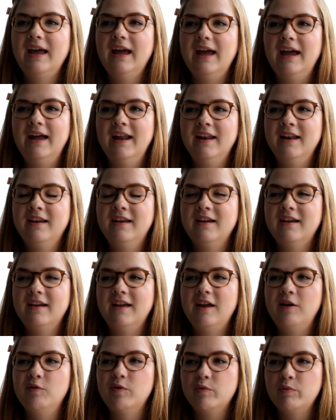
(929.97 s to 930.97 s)
And
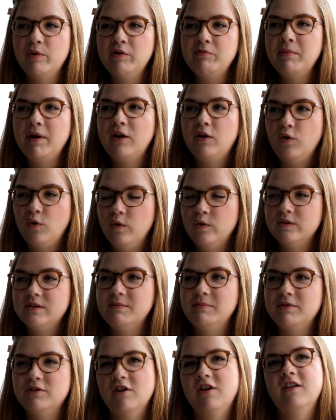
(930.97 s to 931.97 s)
it was one of my goals in
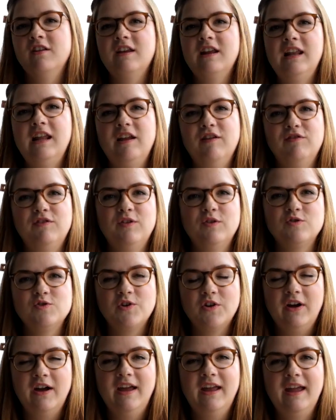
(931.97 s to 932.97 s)
maternity leave to
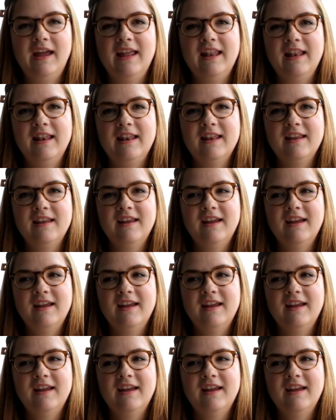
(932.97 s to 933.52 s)
try and